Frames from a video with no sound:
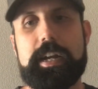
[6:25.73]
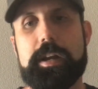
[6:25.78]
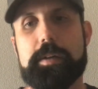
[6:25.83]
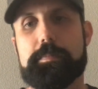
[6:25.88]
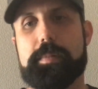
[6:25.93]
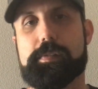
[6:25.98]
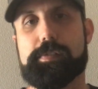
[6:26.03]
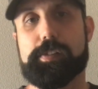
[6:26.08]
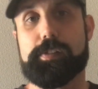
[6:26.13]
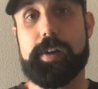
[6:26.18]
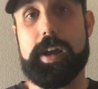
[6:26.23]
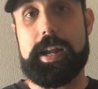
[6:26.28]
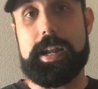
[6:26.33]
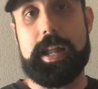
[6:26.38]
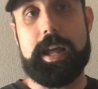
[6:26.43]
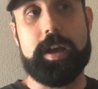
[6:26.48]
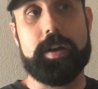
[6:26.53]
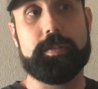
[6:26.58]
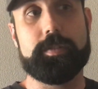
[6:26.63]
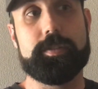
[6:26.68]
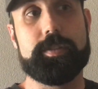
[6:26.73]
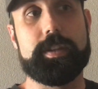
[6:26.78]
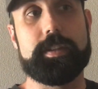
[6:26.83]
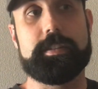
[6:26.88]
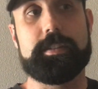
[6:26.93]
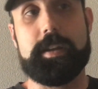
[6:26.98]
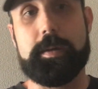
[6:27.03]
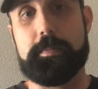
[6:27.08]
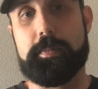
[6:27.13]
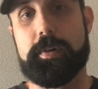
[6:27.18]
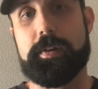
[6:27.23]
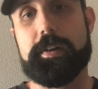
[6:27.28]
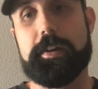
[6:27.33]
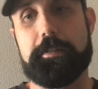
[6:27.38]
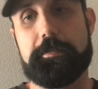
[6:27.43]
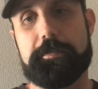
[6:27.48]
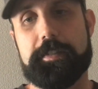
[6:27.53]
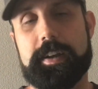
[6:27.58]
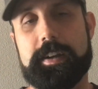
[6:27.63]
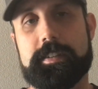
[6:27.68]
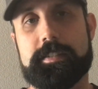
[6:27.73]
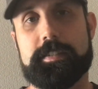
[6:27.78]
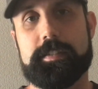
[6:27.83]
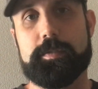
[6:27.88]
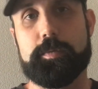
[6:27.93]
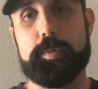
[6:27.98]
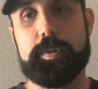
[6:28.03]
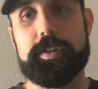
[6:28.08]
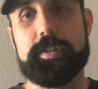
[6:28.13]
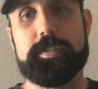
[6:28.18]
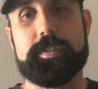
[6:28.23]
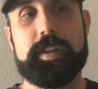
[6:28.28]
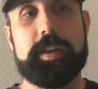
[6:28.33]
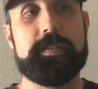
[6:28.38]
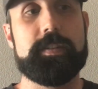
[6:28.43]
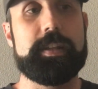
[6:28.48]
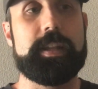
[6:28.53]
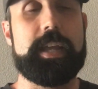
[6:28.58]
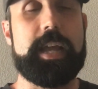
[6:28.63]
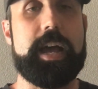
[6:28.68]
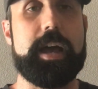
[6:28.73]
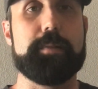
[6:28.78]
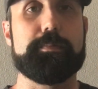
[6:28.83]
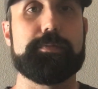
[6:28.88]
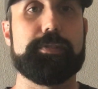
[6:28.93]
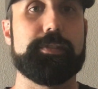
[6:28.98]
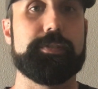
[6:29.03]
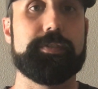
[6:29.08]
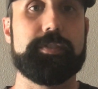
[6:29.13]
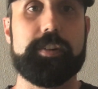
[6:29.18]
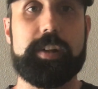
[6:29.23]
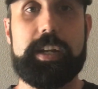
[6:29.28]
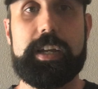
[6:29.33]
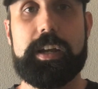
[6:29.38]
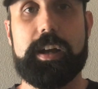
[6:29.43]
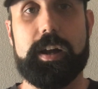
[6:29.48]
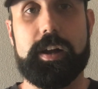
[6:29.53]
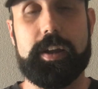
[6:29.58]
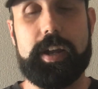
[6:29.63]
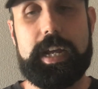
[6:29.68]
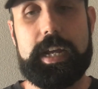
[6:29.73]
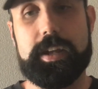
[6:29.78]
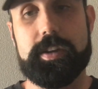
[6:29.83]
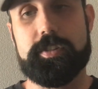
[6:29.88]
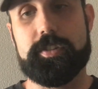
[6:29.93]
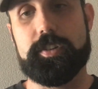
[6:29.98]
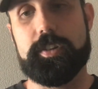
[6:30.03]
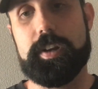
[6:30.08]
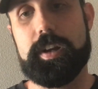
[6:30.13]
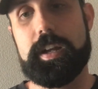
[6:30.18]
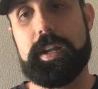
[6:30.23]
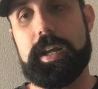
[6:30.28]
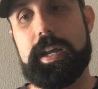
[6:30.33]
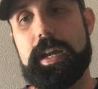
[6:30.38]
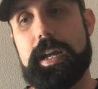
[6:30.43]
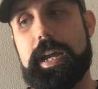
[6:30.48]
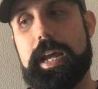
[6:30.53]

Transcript: But for right now, this temporary fix, we're just giving the app for free on Android.